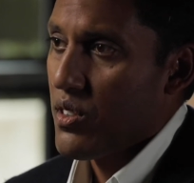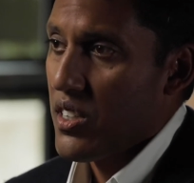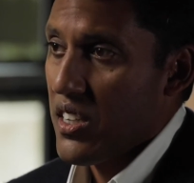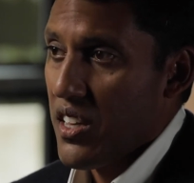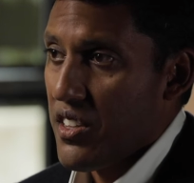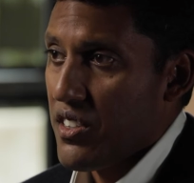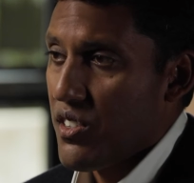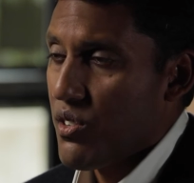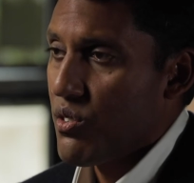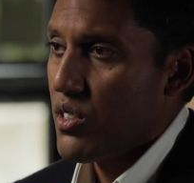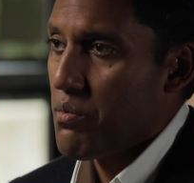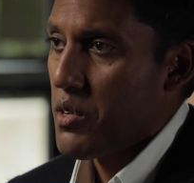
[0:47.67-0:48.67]
or another
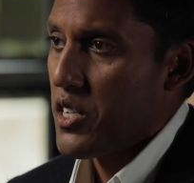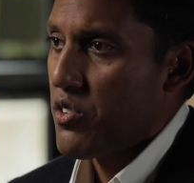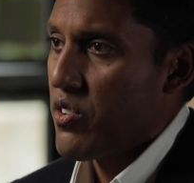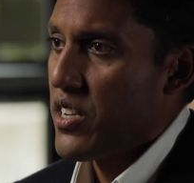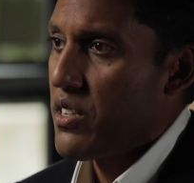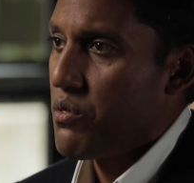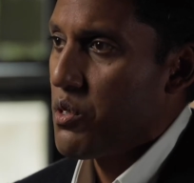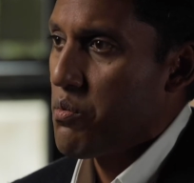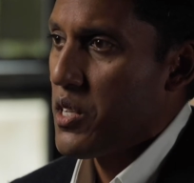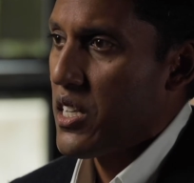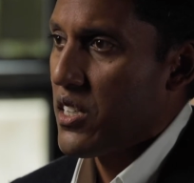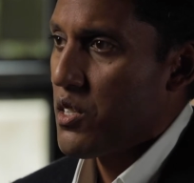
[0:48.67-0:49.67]
school administrator
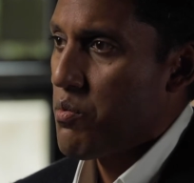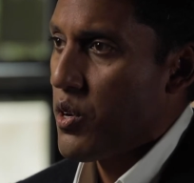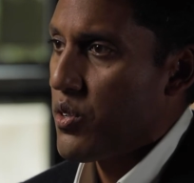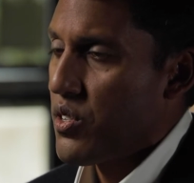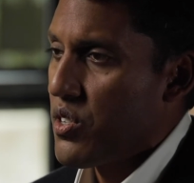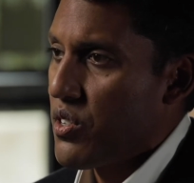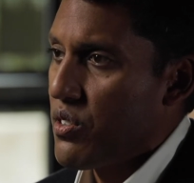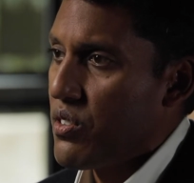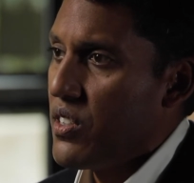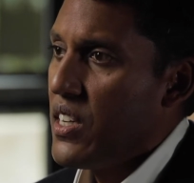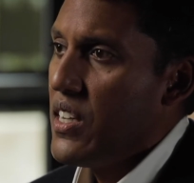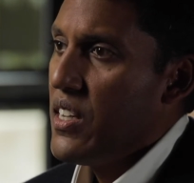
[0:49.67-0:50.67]
would be exposed to,